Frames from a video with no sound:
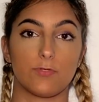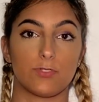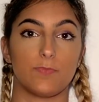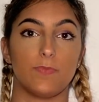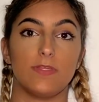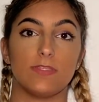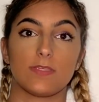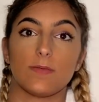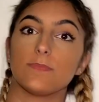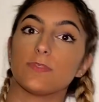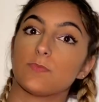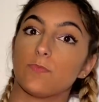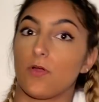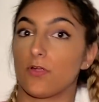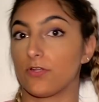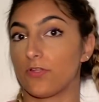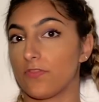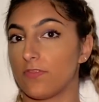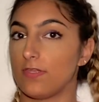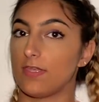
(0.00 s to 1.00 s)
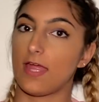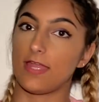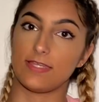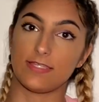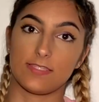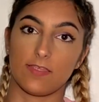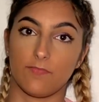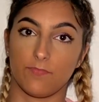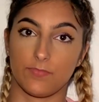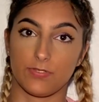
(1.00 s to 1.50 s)
which means I'm smarter than
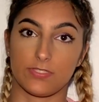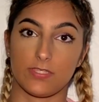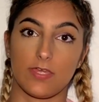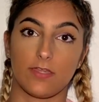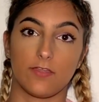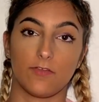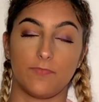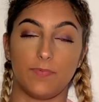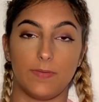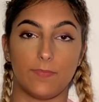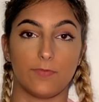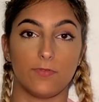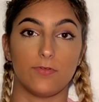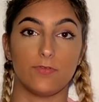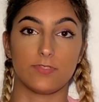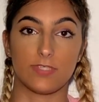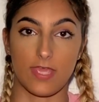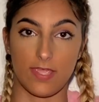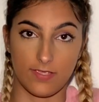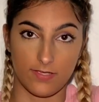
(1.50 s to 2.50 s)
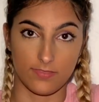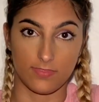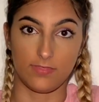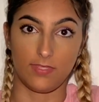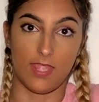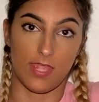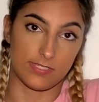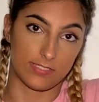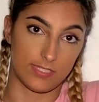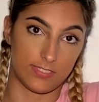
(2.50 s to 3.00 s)
97% of people who take
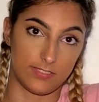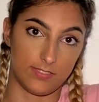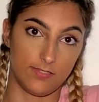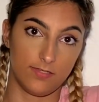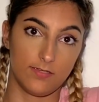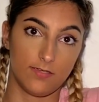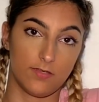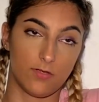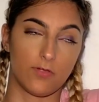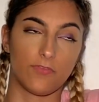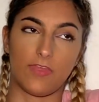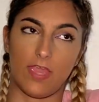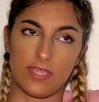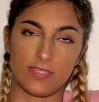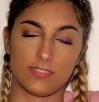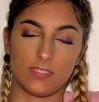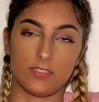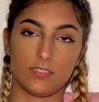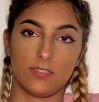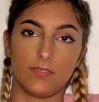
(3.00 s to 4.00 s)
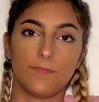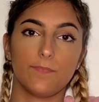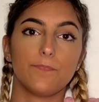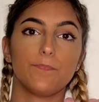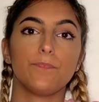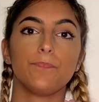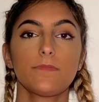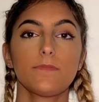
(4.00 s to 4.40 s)
the SAT or the ACT.